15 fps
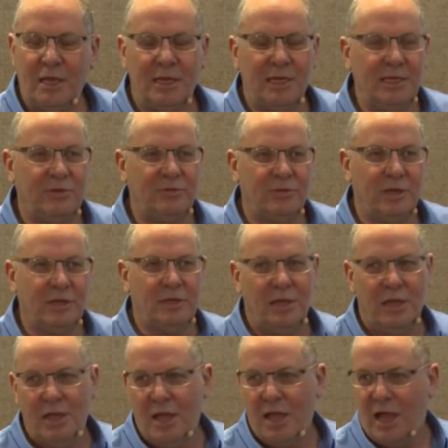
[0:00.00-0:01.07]
and he said,
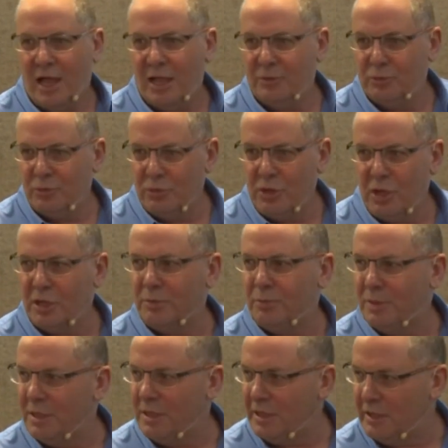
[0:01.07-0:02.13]
I do not
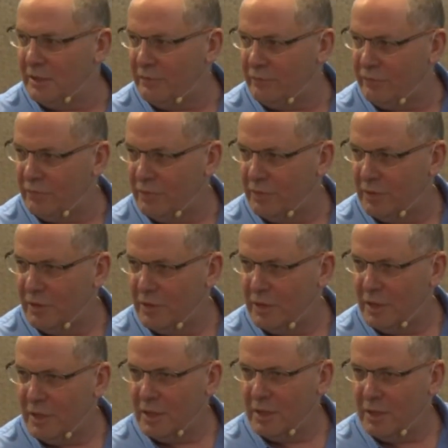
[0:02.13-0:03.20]
believe
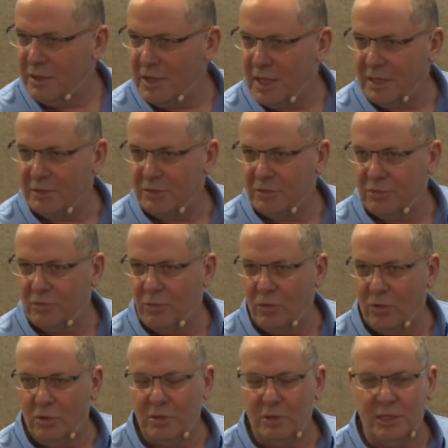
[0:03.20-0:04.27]
that
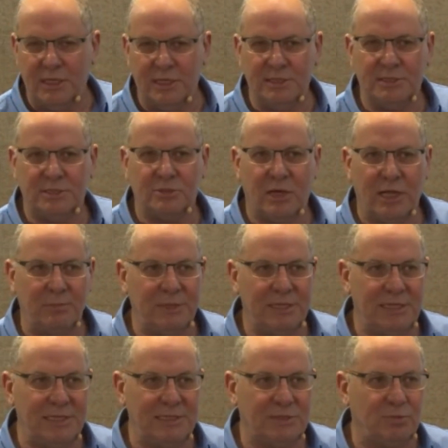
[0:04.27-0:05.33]
all these
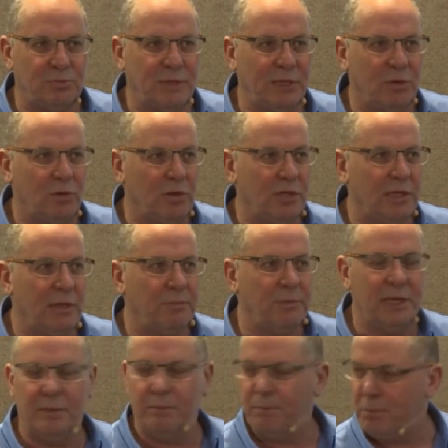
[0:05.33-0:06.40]
remedies, we call them
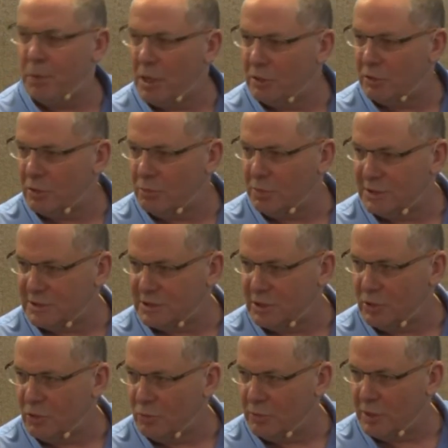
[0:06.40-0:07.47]
imponderables
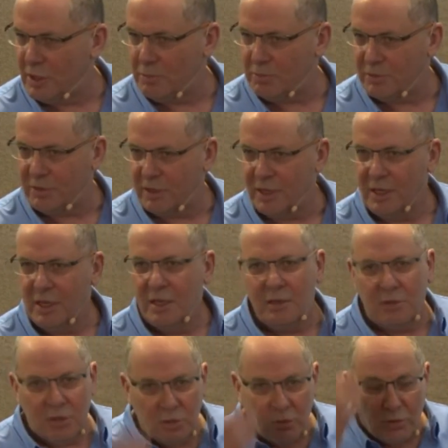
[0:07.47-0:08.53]
in homeopathy.
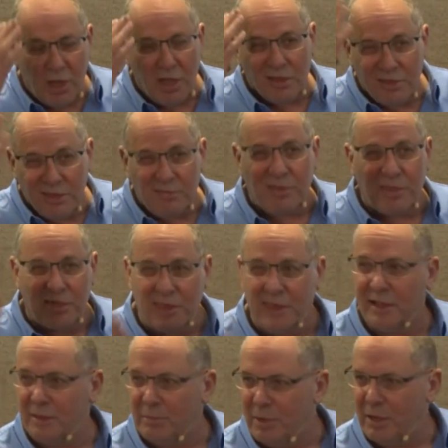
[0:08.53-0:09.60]
You can't even
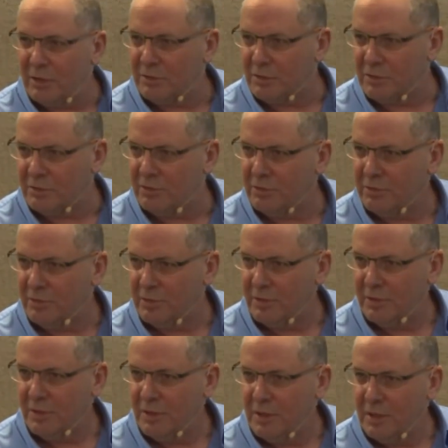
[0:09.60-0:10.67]
think about it.
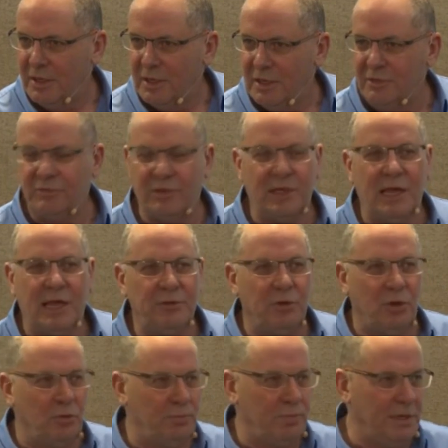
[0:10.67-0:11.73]
He said, I
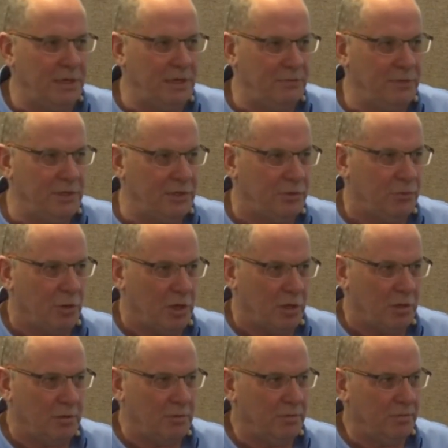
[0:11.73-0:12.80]
don't believe these
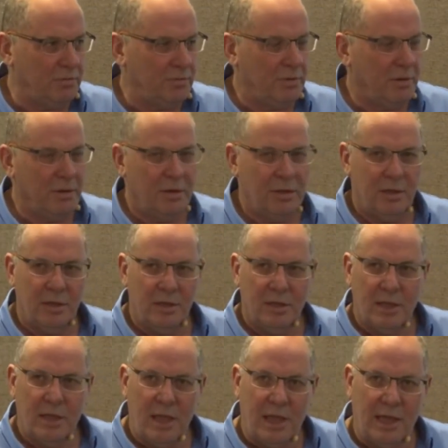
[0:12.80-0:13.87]
work.
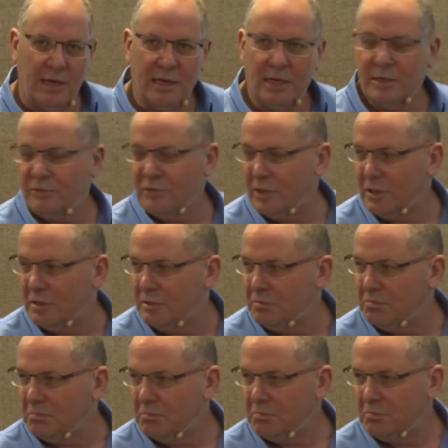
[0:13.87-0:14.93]
And I said,